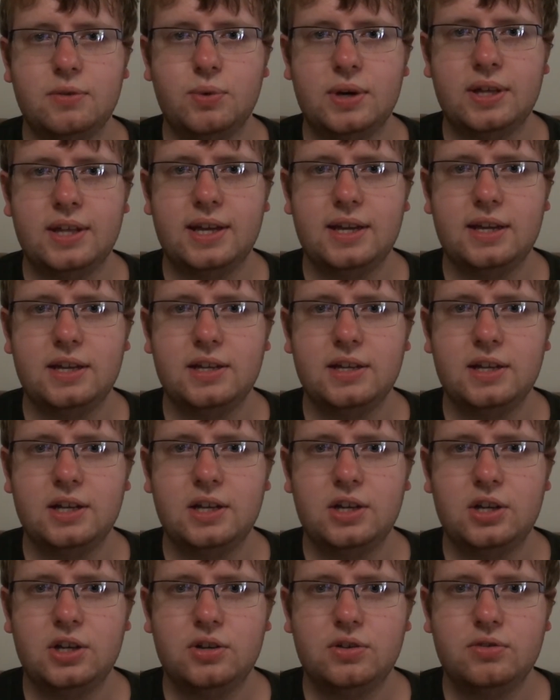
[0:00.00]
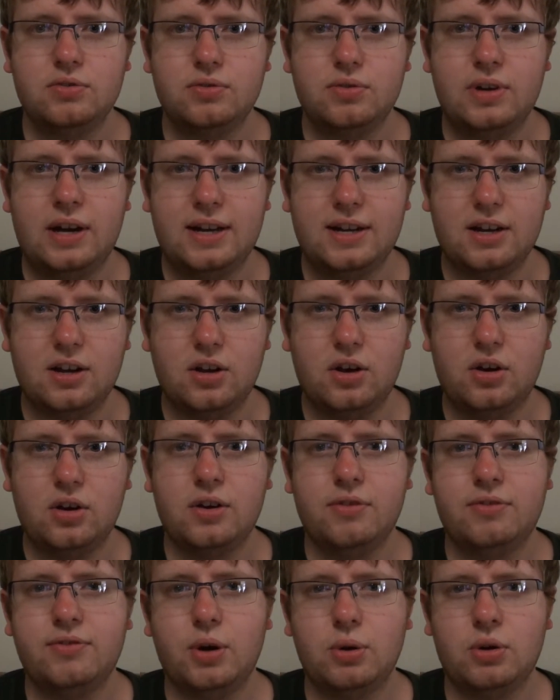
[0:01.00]
where they had a lot
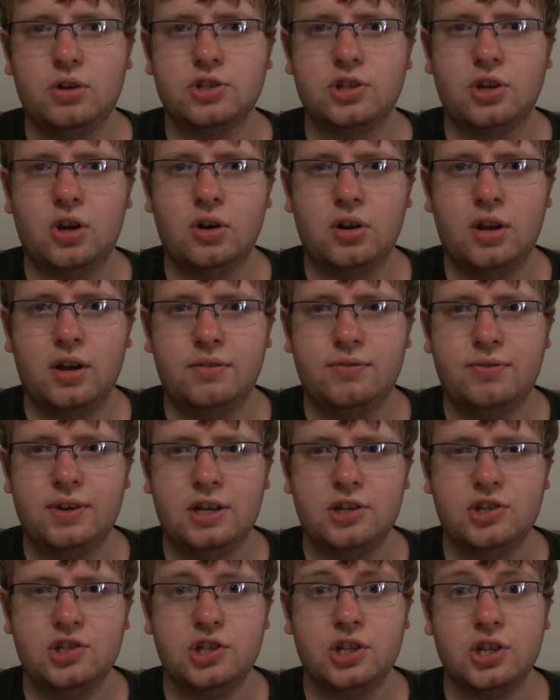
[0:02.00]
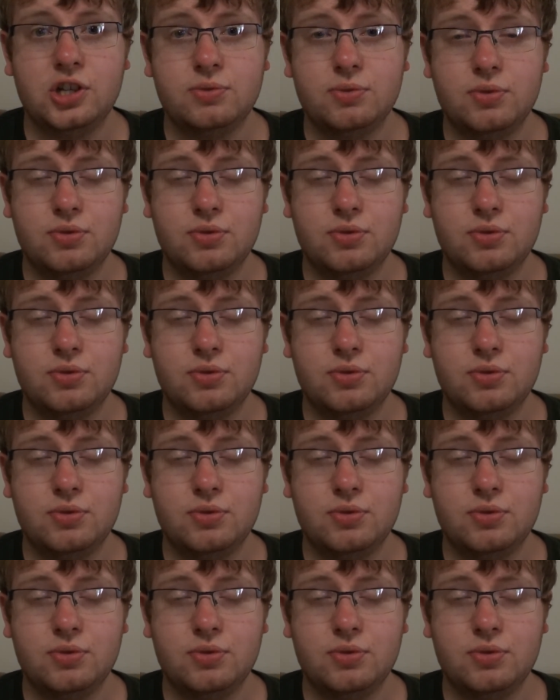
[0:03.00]
of focus on online features,